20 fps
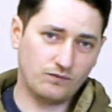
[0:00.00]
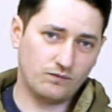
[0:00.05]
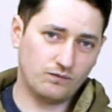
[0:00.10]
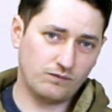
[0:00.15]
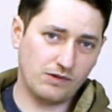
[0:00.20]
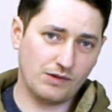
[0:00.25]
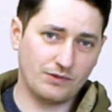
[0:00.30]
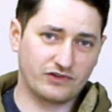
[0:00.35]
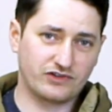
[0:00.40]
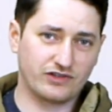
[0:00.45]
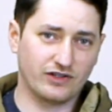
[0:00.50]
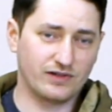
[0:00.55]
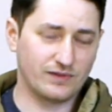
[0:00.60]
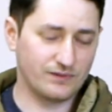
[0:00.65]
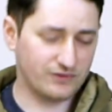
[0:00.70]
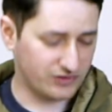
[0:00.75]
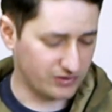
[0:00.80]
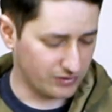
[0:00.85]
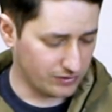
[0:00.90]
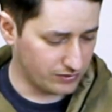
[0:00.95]
when we turned up
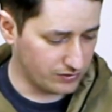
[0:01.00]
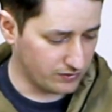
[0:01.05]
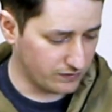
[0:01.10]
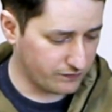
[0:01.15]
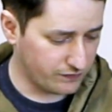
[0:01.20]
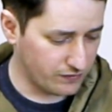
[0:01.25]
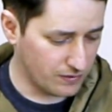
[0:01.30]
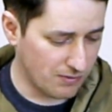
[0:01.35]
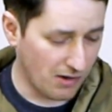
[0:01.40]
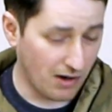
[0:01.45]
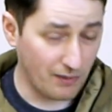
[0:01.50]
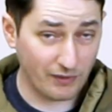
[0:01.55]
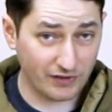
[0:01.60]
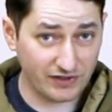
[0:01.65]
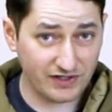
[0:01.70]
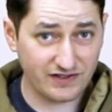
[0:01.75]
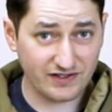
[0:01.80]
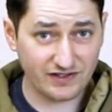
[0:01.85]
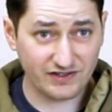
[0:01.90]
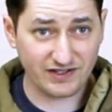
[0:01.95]
to FUBAR
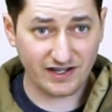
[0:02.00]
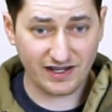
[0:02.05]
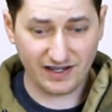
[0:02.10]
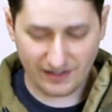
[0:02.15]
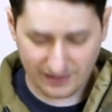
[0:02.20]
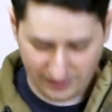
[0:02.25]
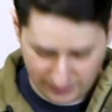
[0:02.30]
Bundy the other day,